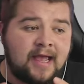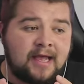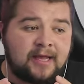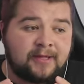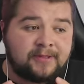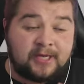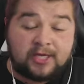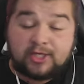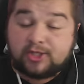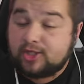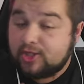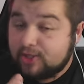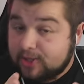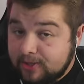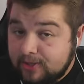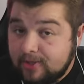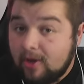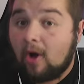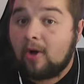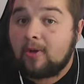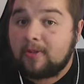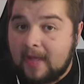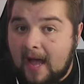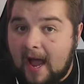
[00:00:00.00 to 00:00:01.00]
This is
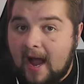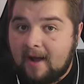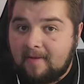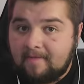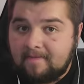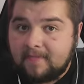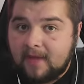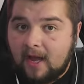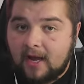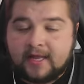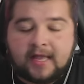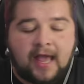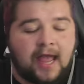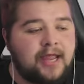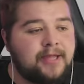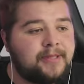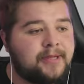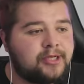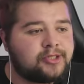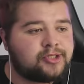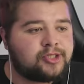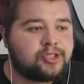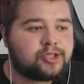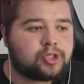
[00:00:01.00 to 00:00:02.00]
not that, okay?
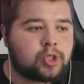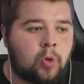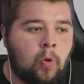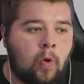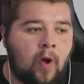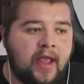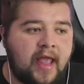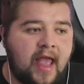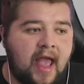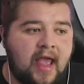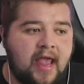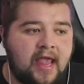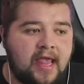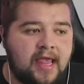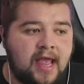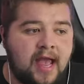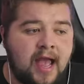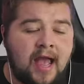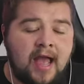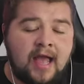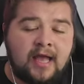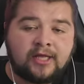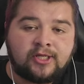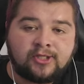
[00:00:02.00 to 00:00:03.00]
This is quite a
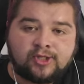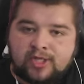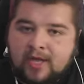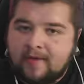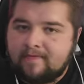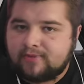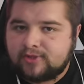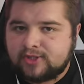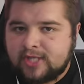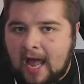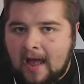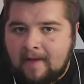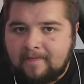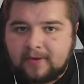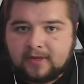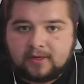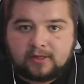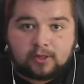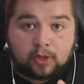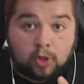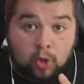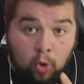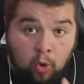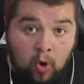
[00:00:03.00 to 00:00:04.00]
zip-zap,
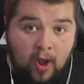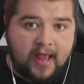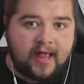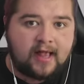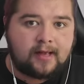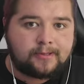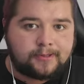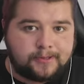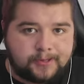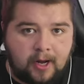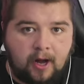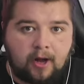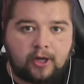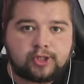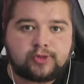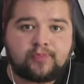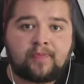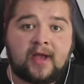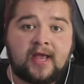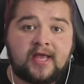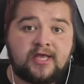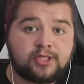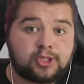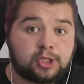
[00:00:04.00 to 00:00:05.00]
quick,
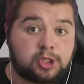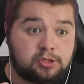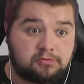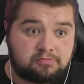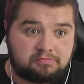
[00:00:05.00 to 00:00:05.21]
fast-paced,